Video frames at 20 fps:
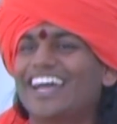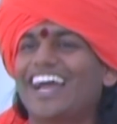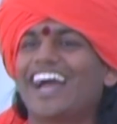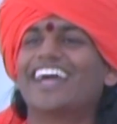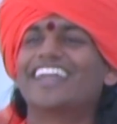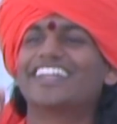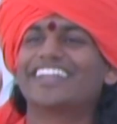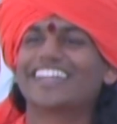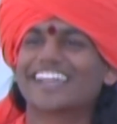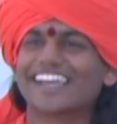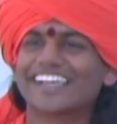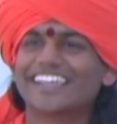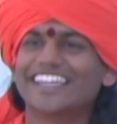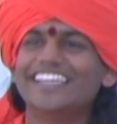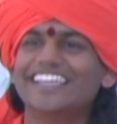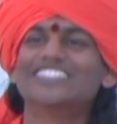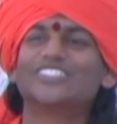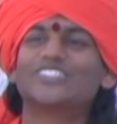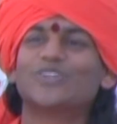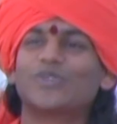and
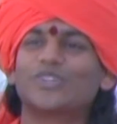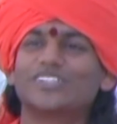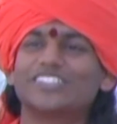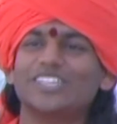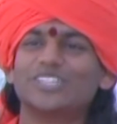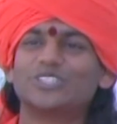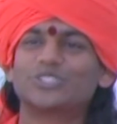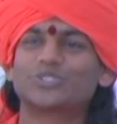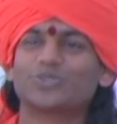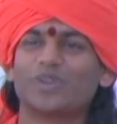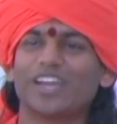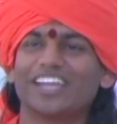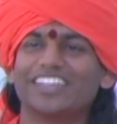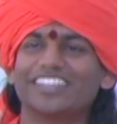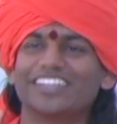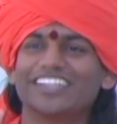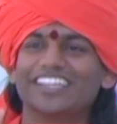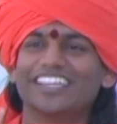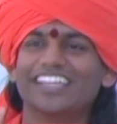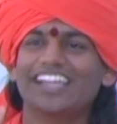recognize the original
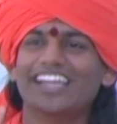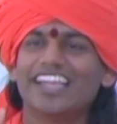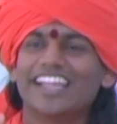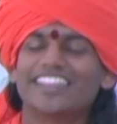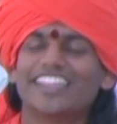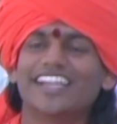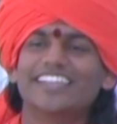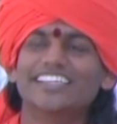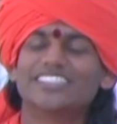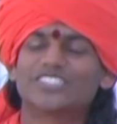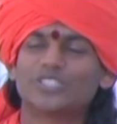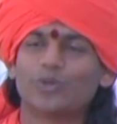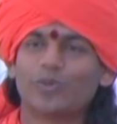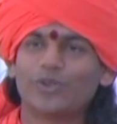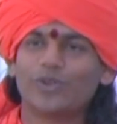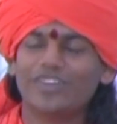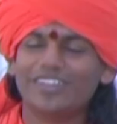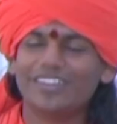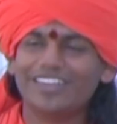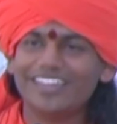swan. That is the
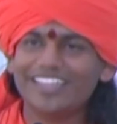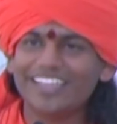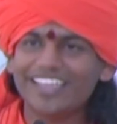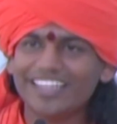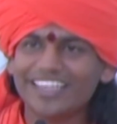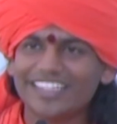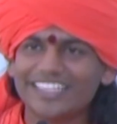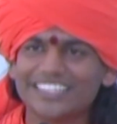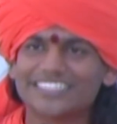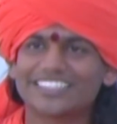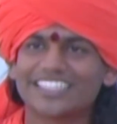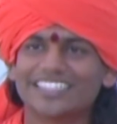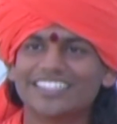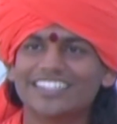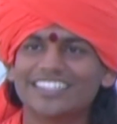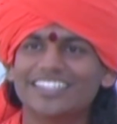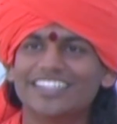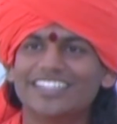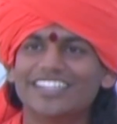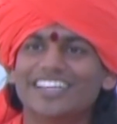only
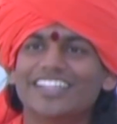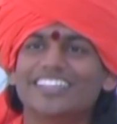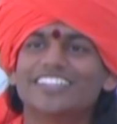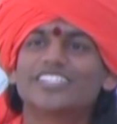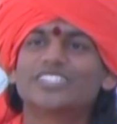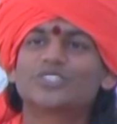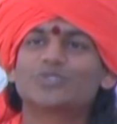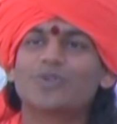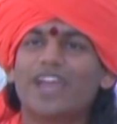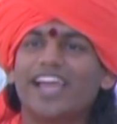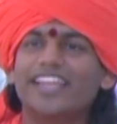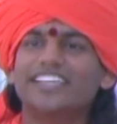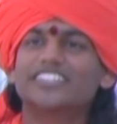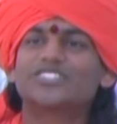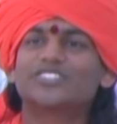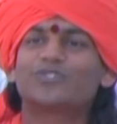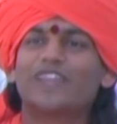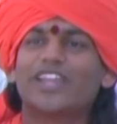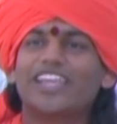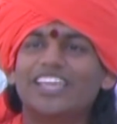reason the swan
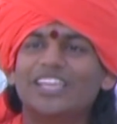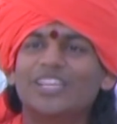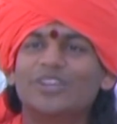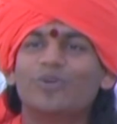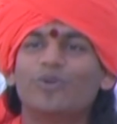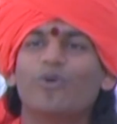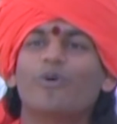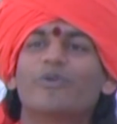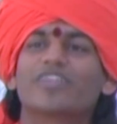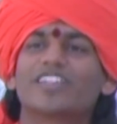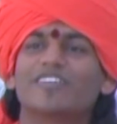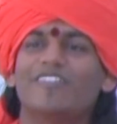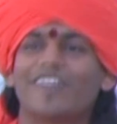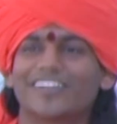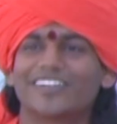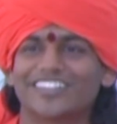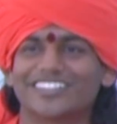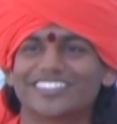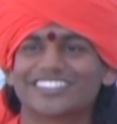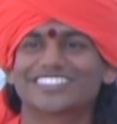is flying over the
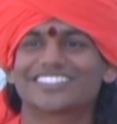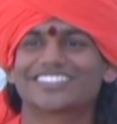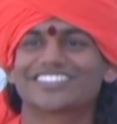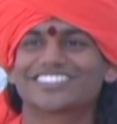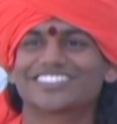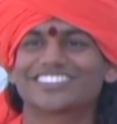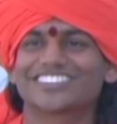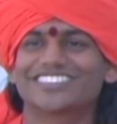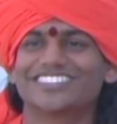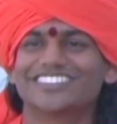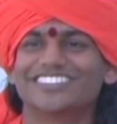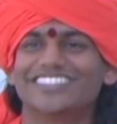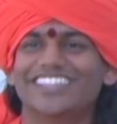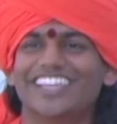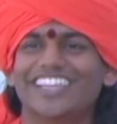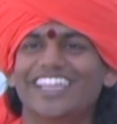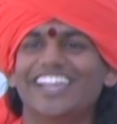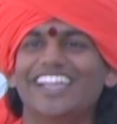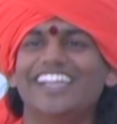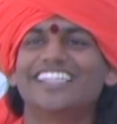waters.
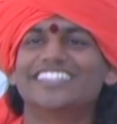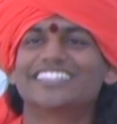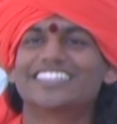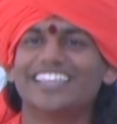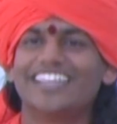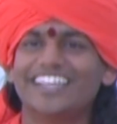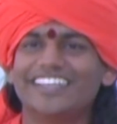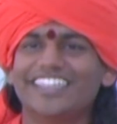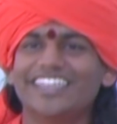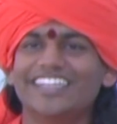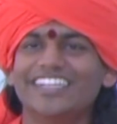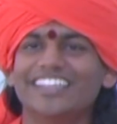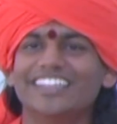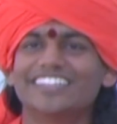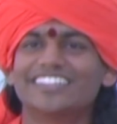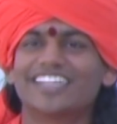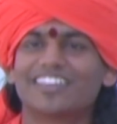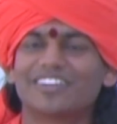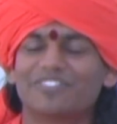It is letting the